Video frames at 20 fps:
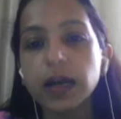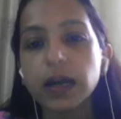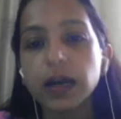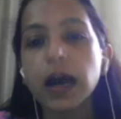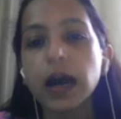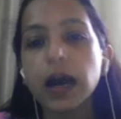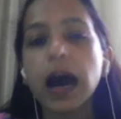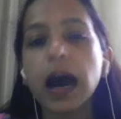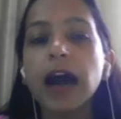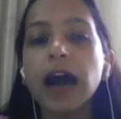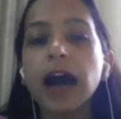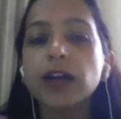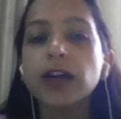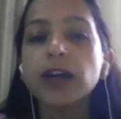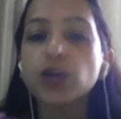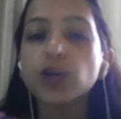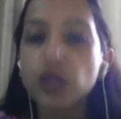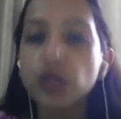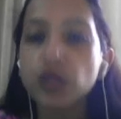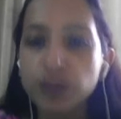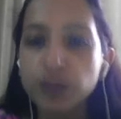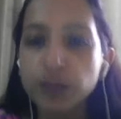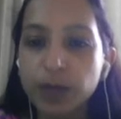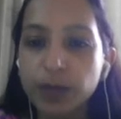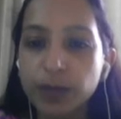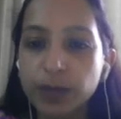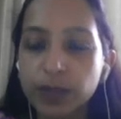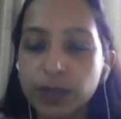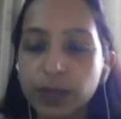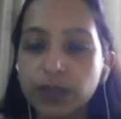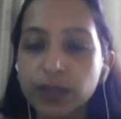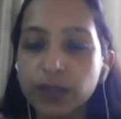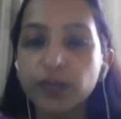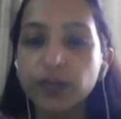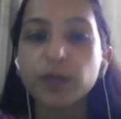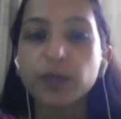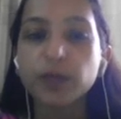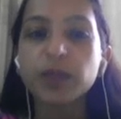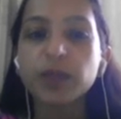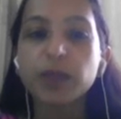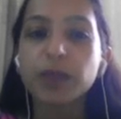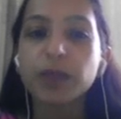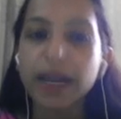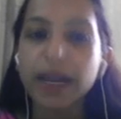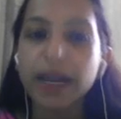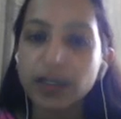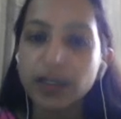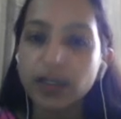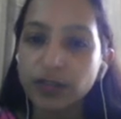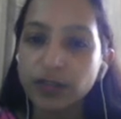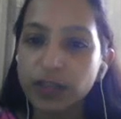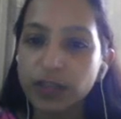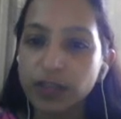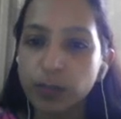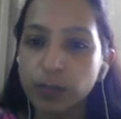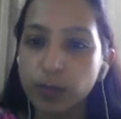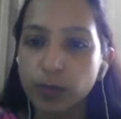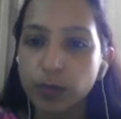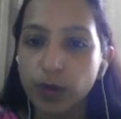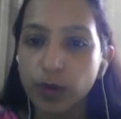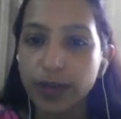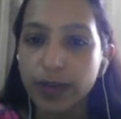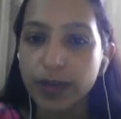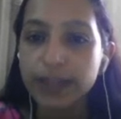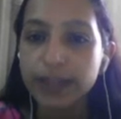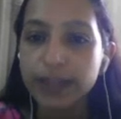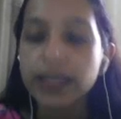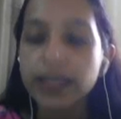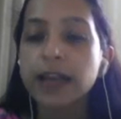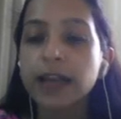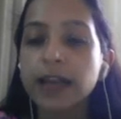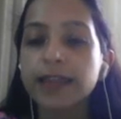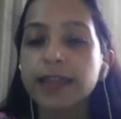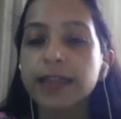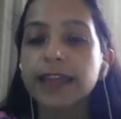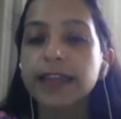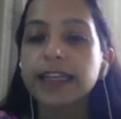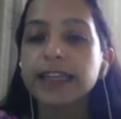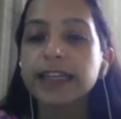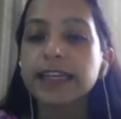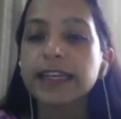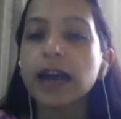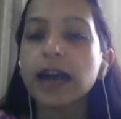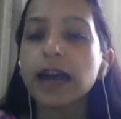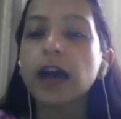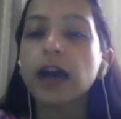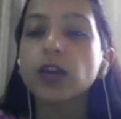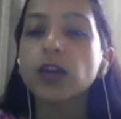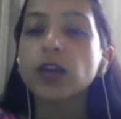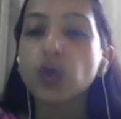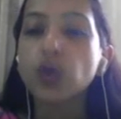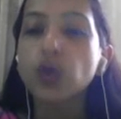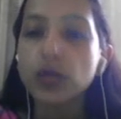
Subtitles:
are those people from the mind of the employees, that they are those